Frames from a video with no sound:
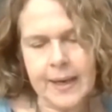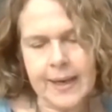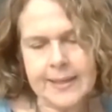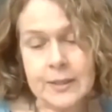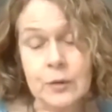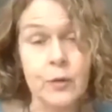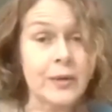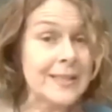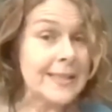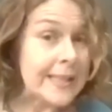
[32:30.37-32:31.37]
at an
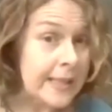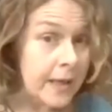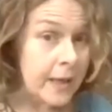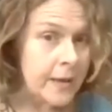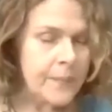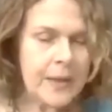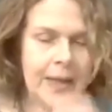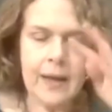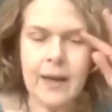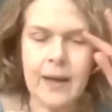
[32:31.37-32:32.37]
author's dinner,
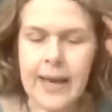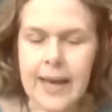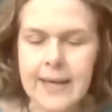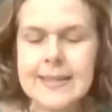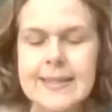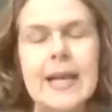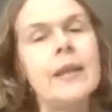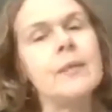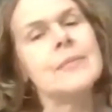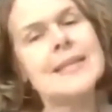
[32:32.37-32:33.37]
I had to tell
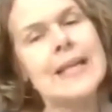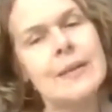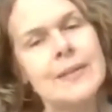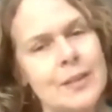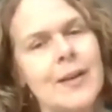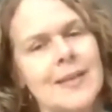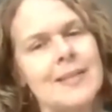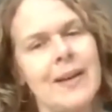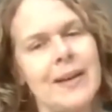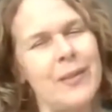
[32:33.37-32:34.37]
him just how
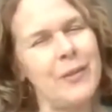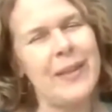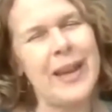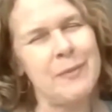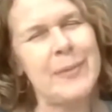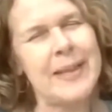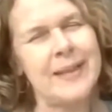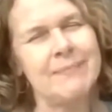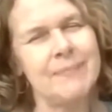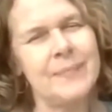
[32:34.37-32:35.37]
destructive I thought that had
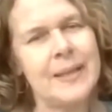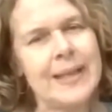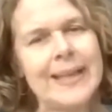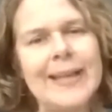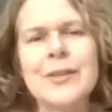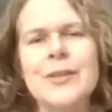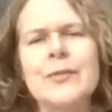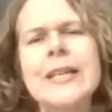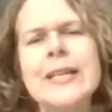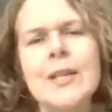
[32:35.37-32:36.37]
been. I was
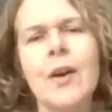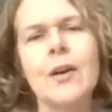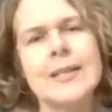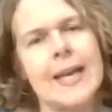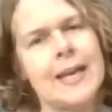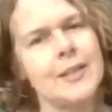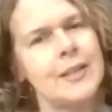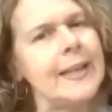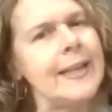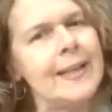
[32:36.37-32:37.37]
really shocked,
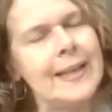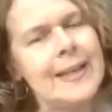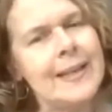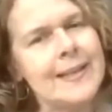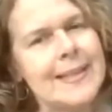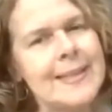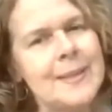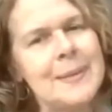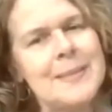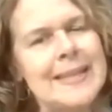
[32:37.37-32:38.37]
actually, because I
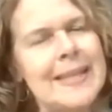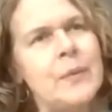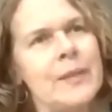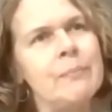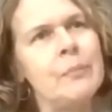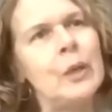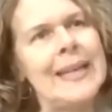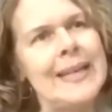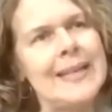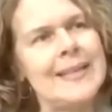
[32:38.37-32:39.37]
sometimes think with
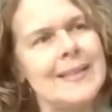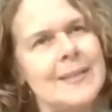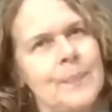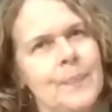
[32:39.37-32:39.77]
bullies